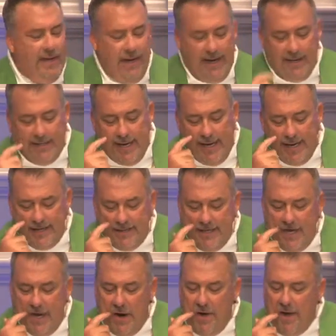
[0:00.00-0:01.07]
And
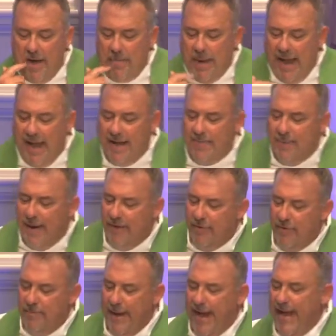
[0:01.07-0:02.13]
you know, Pat,
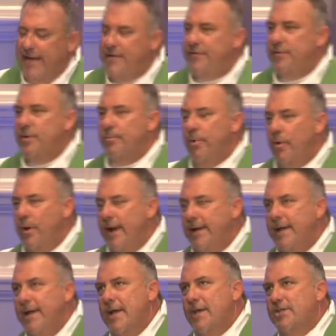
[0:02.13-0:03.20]
from Patty's viewpoint,
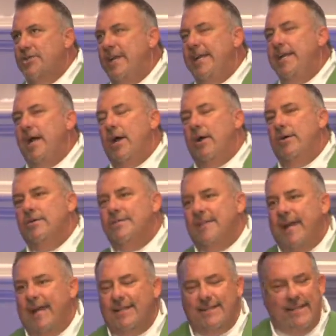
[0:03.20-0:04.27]
she knows
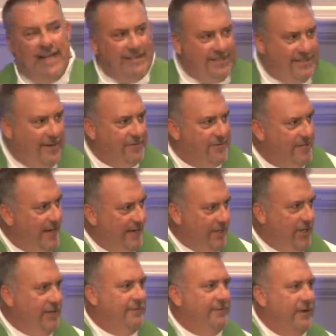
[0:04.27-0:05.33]
that that stuff's not
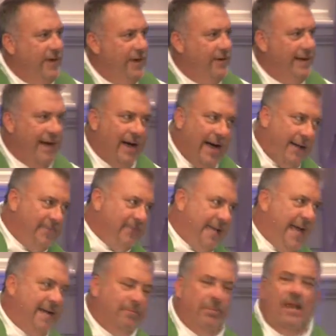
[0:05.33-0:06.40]
good for you. Now, I'm
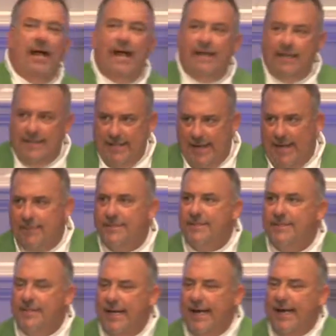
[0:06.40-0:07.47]
kind of blind at times
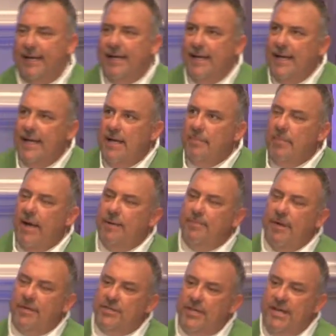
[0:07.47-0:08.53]
to that,
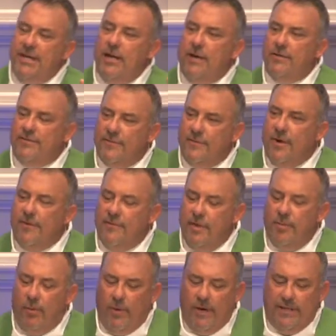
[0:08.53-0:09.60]
but she knows from her
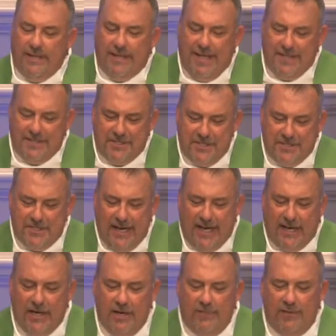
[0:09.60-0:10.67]
viewpoint that that's just
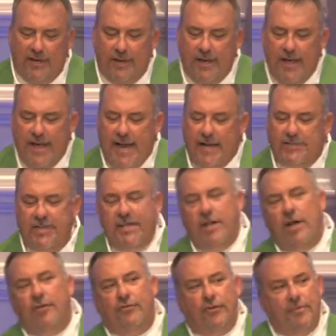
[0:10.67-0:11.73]
not good for you. And she
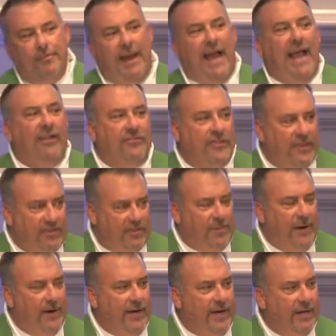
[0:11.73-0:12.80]
knows from past
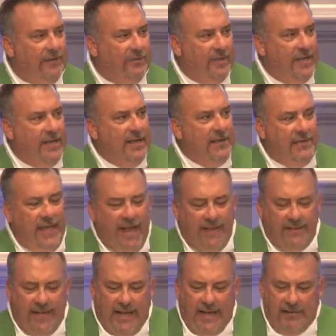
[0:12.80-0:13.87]
experience
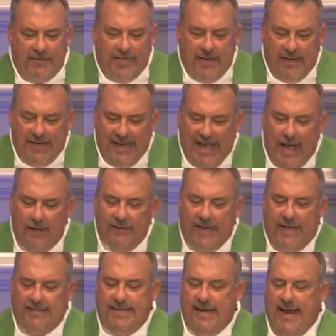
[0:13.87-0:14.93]
that if she allowed
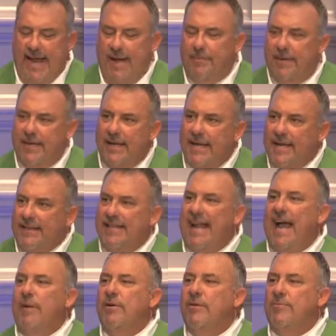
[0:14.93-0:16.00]
that to happen, that
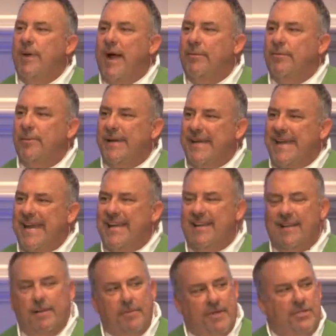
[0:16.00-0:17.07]
I would have probably
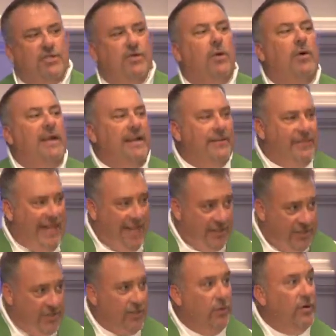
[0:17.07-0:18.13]
eaten a majority of that
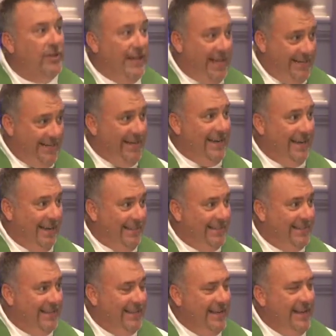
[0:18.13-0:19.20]
store that night.
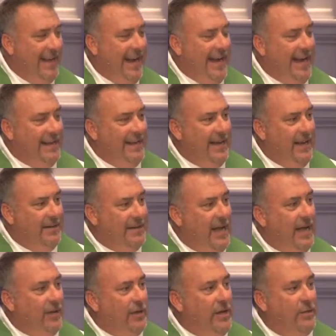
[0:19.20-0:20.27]
And
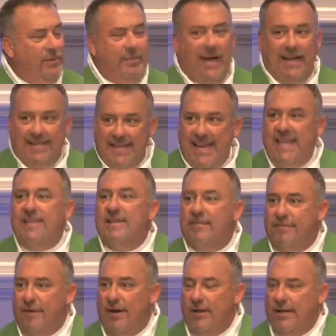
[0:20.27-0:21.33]
not only would my teeth have
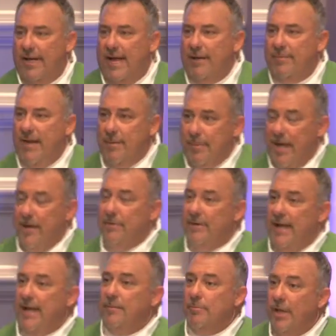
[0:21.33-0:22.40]
fallen out, but I probably would
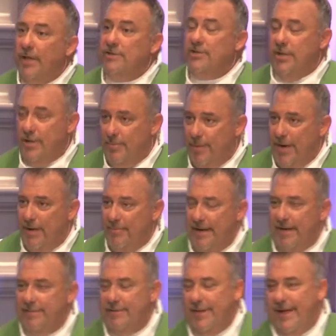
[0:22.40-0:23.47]
have had a blood sugar problem
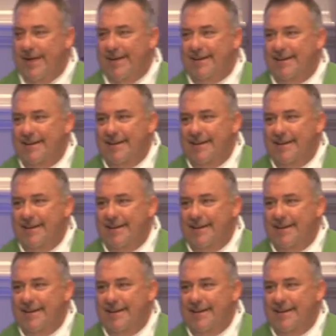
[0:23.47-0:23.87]
after that.